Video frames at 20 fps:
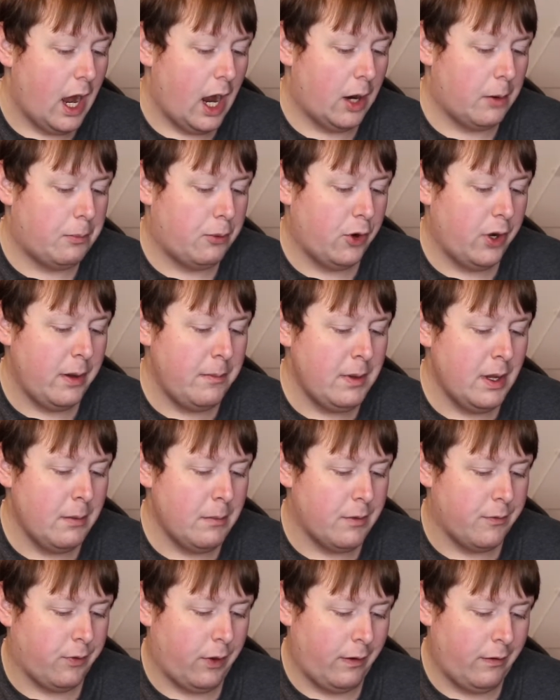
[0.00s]
Our
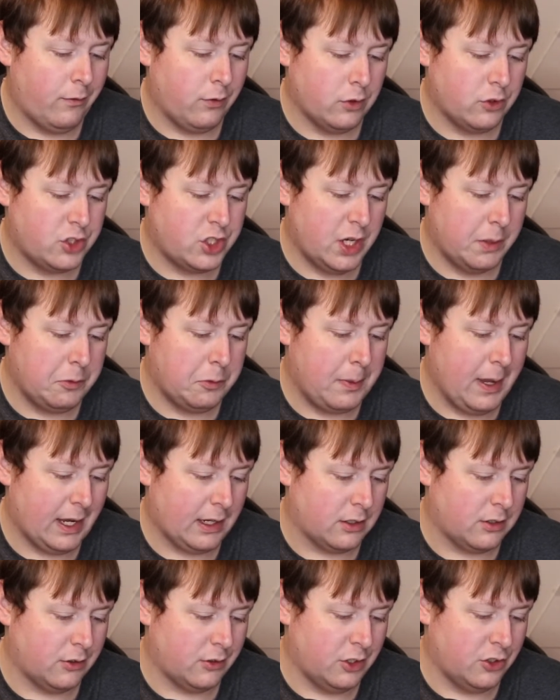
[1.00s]
premium and flavorful chips
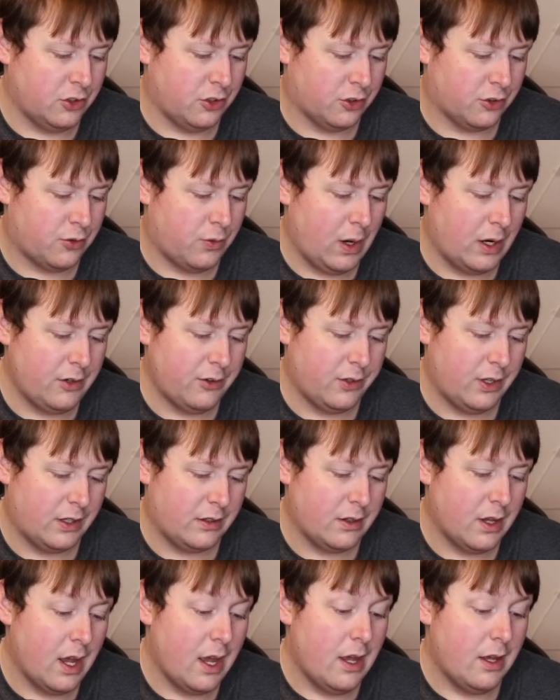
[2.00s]
pack a delicious crunch that